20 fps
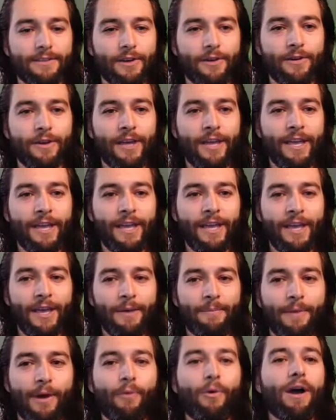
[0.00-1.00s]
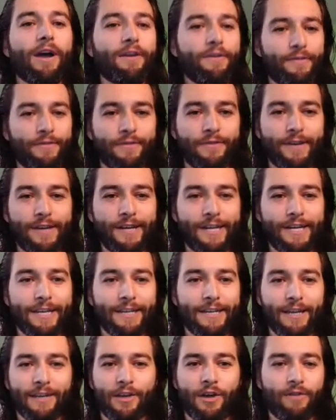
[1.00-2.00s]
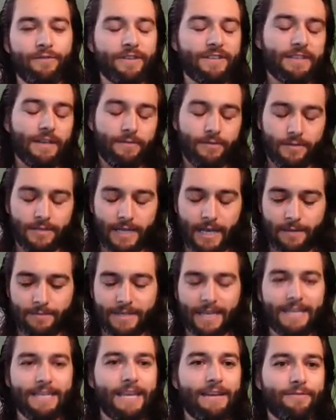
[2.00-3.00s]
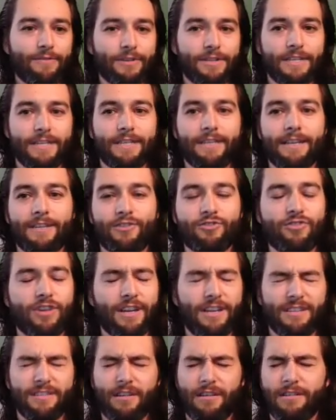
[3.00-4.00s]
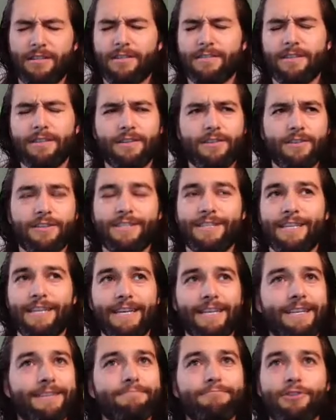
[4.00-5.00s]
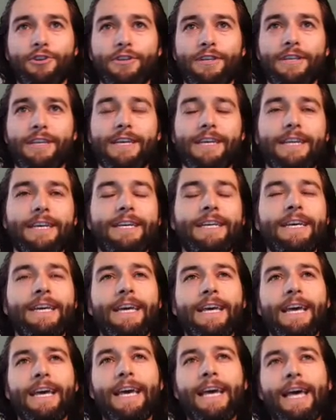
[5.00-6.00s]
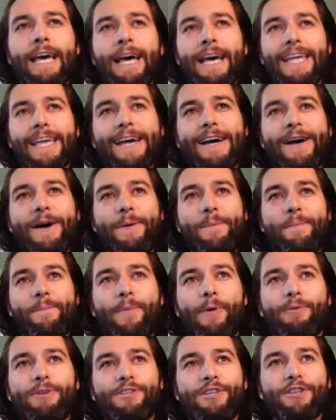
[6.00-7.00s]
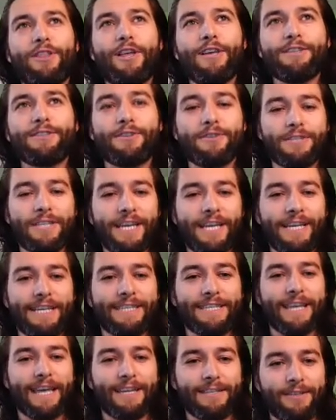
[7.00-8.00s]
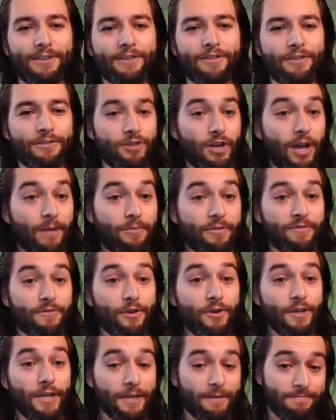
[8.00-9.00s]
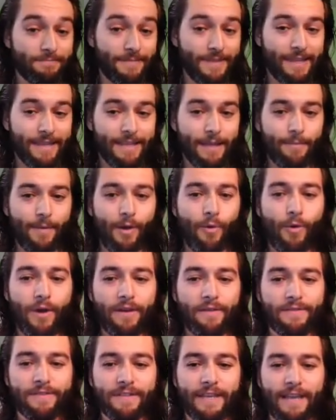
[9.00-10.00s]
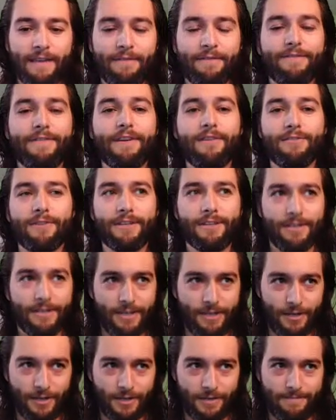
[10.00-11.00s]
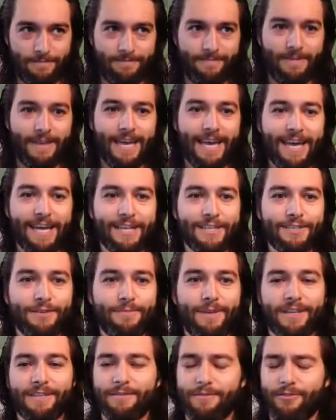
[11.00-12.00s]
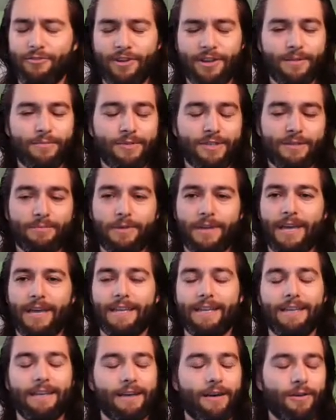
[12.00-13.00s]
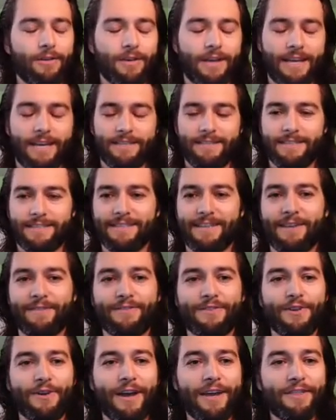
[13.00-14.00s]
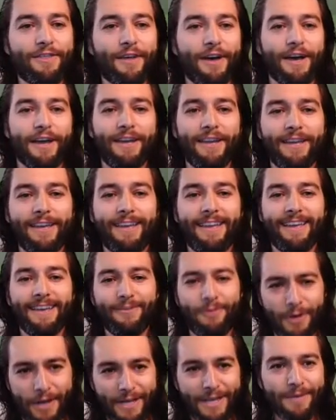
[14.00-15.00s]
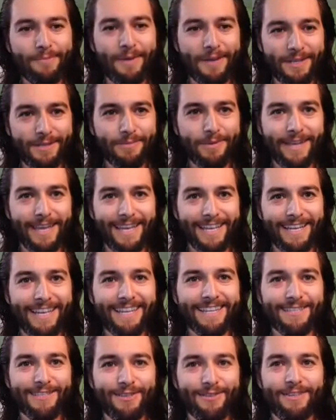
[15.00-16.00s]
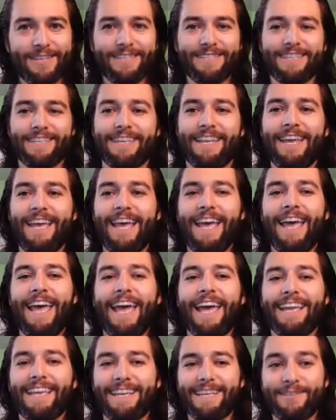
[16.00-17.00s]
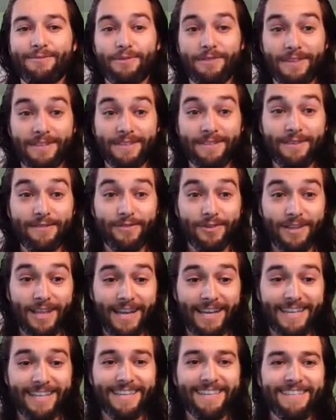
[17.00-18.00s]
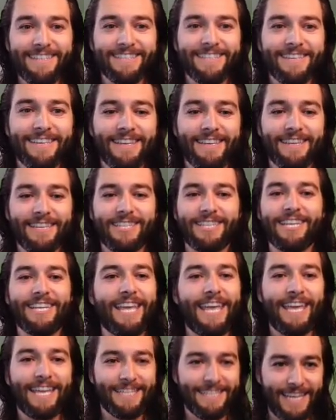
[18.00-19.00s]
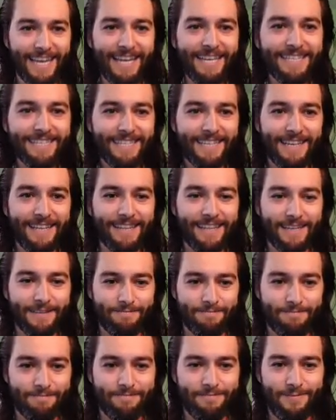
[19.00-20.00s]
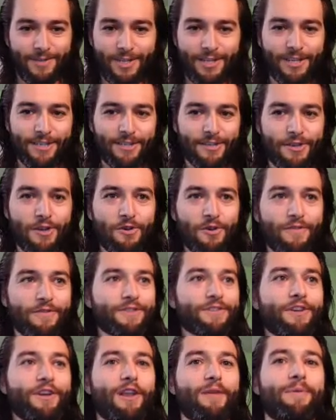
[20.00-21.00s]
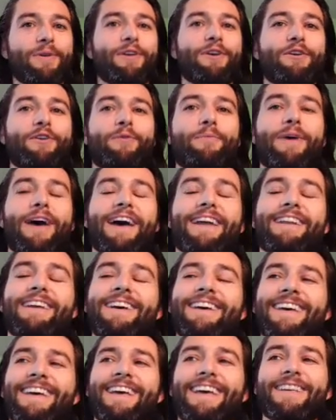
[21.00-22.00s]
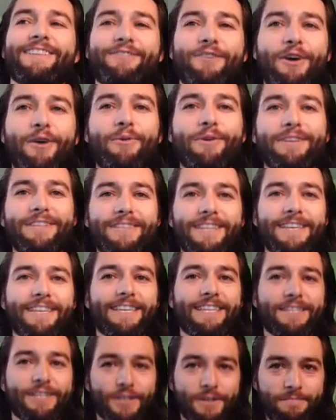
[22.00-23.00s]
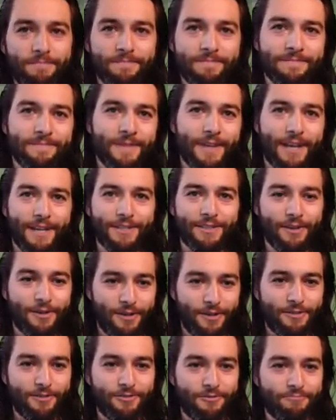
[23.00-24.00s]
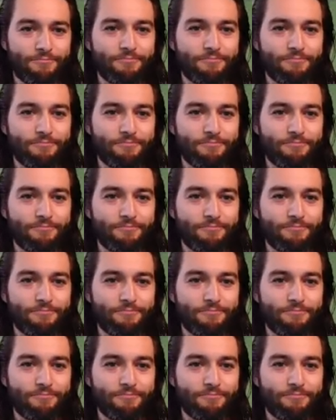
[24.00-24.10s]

So my wife got COVID several times. I never did. I tried as hard as I could to get it, couldn't get it. But when she lost her taste, I took the job of cooking. And my wife's a very good cook. She makes incredible spaghetti, all kinds of stuff. So I thought, well, I can make spaghetti. I can do this. And guess what the silver lining is? She can't taste anything. She doesn't know if it's going to be good or bad. So I went into the kitchen and I started,